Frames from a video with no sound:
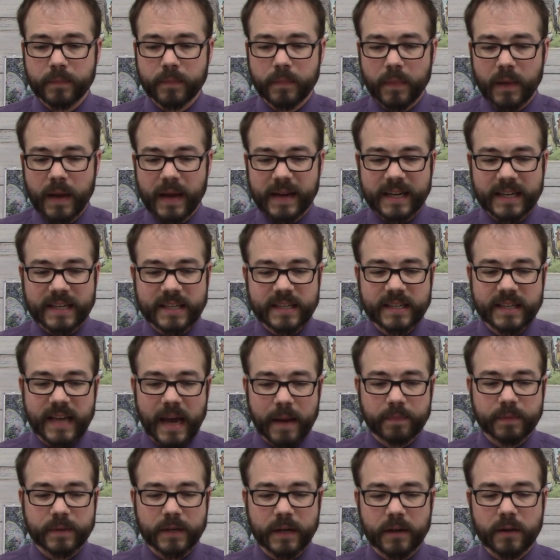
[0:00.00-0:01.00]
and
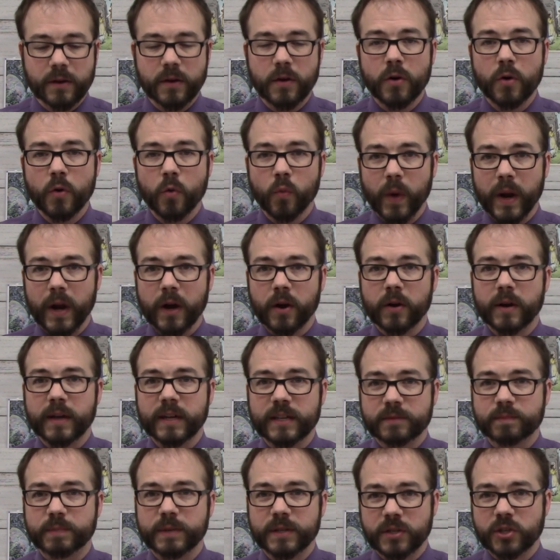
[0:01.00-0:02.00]
accepting where
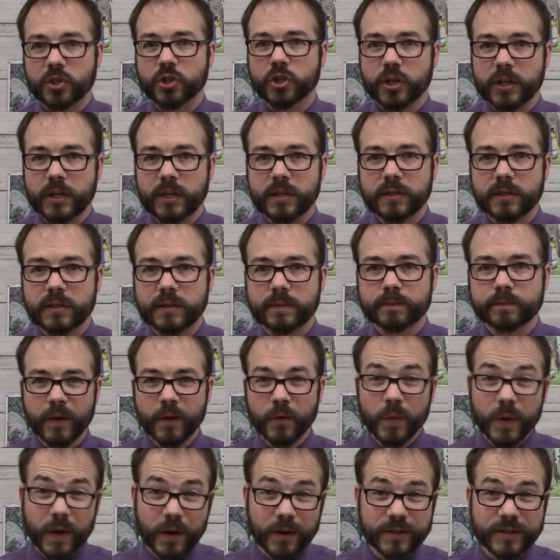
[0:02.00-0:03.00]
his position is.
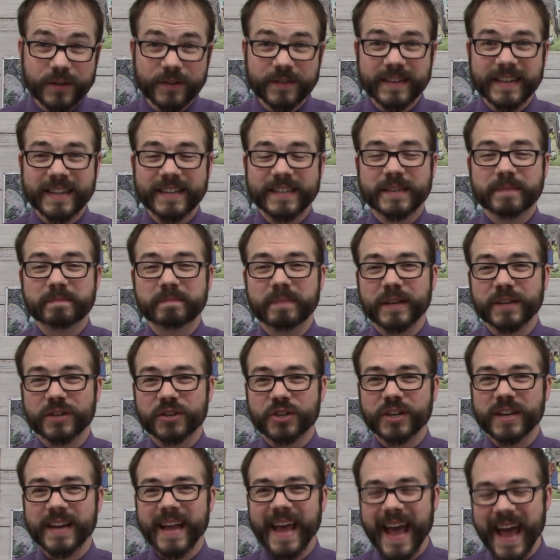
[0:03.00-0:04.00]
We also need to
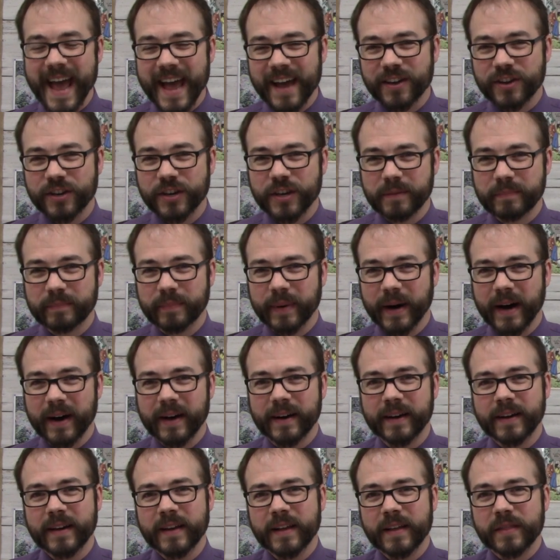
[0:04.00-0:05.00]
mention Hecuba,
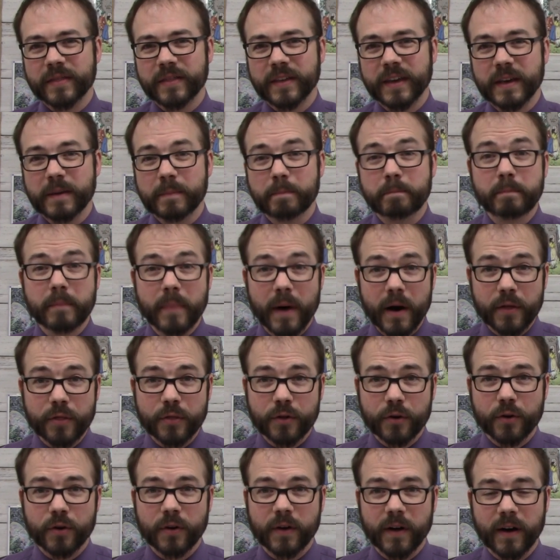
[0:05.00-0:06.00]
the
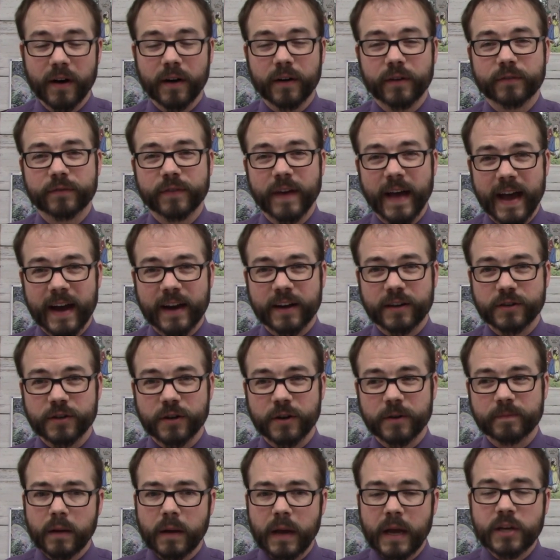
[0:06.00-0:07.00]
mother of
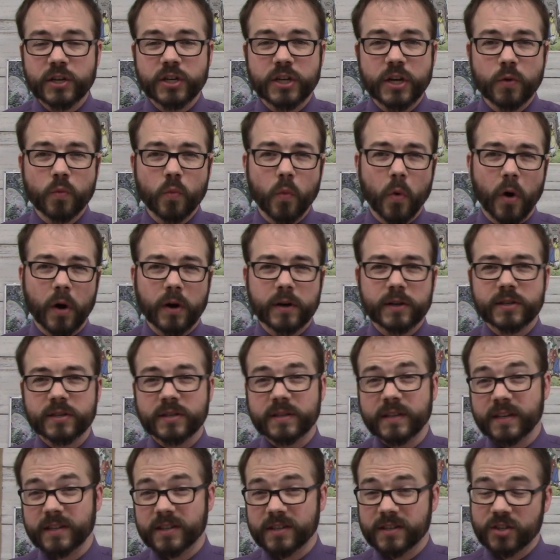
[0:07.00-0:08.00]
Hector. As she walks
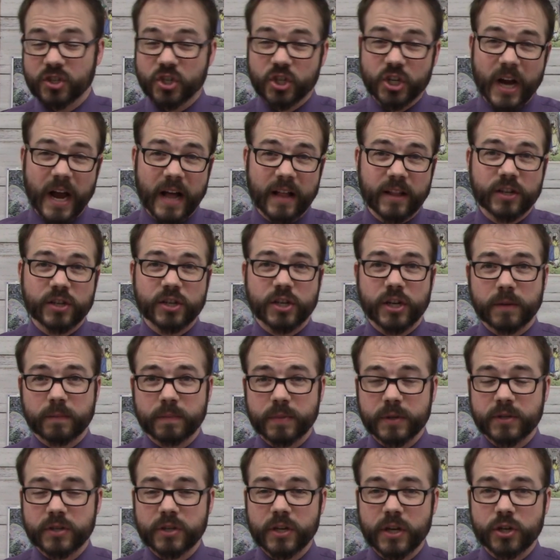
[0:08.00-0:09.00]
this challenging
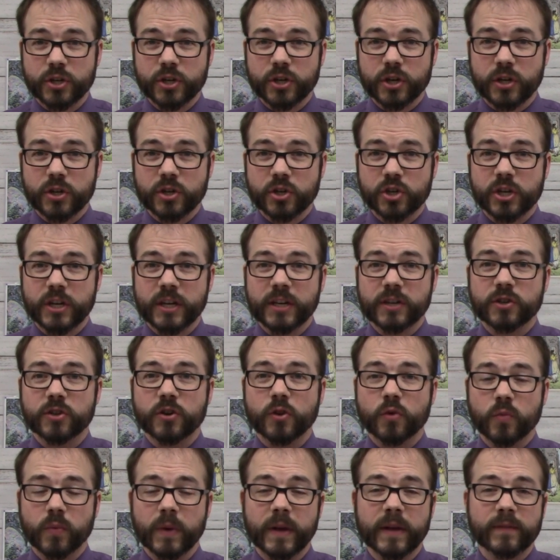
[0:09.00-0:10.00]
position, she is
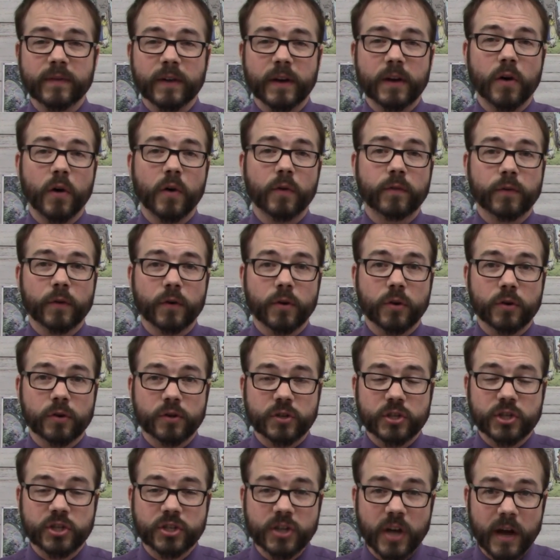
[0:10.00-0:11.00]
grieving over her
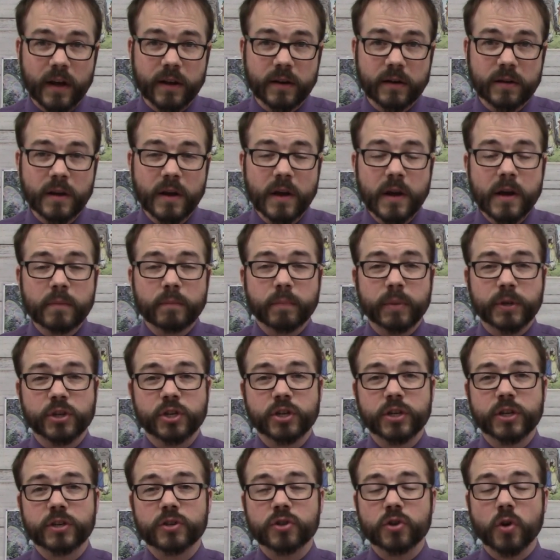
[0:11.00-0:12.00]
son, but
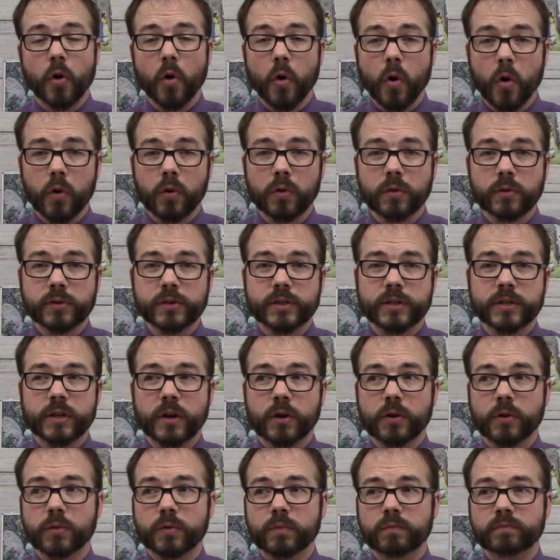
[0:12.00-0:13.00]
she's
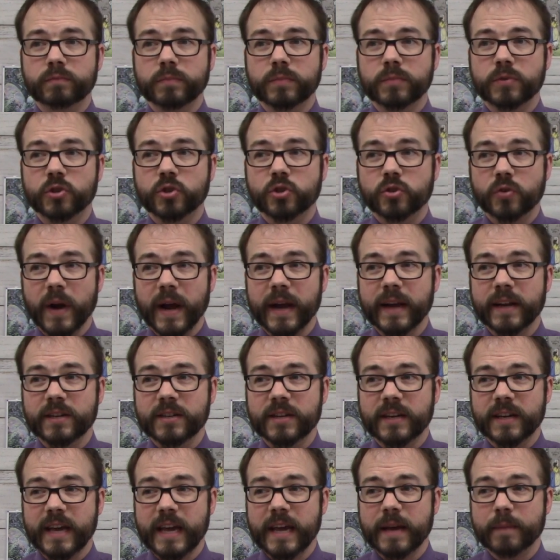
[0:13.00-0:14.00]
also trying
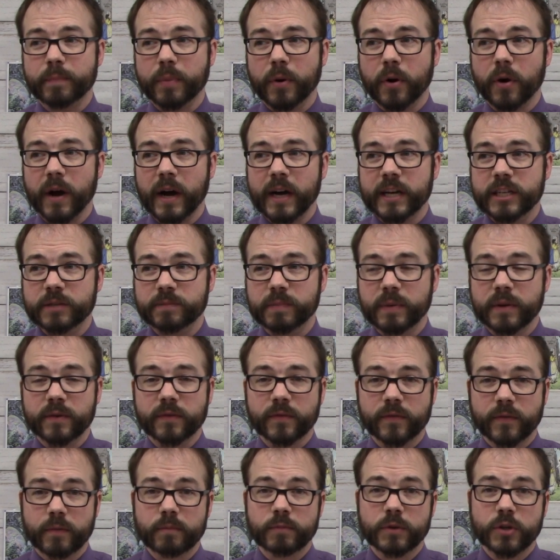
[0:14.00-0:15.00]
to keep her
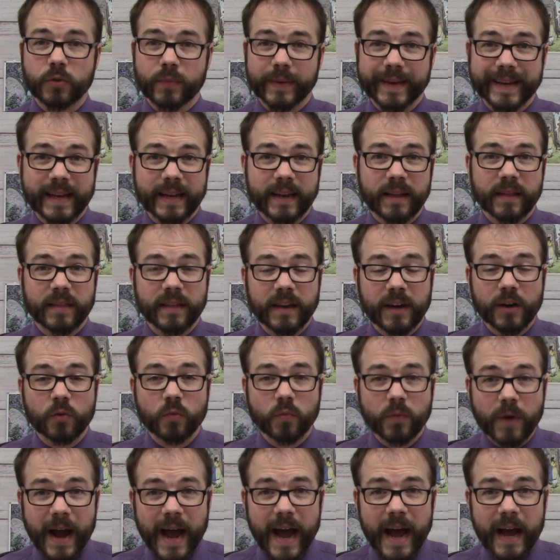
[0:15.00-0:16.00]
husband from doing anything
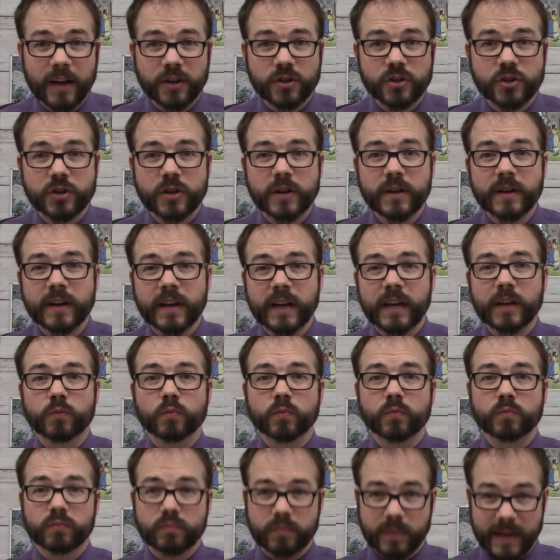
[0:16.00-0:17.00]
rash
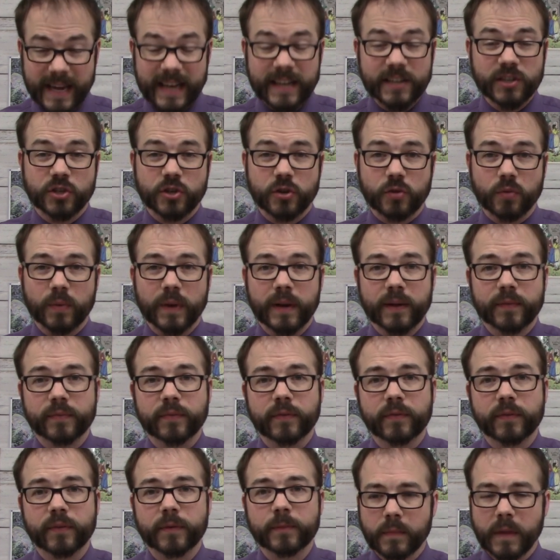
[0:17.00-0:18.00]
in his
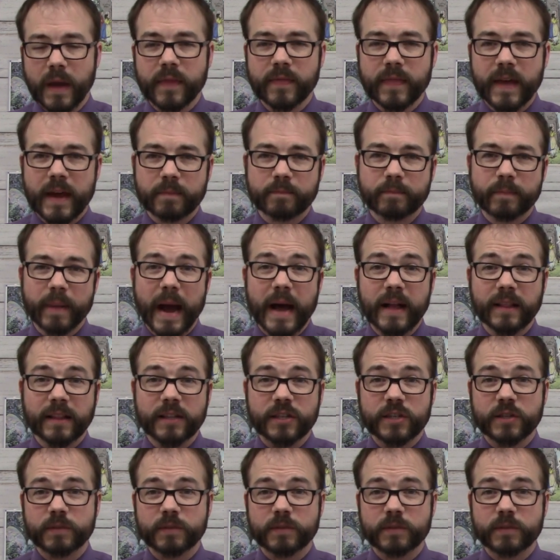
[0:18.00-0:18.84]
grief and that balance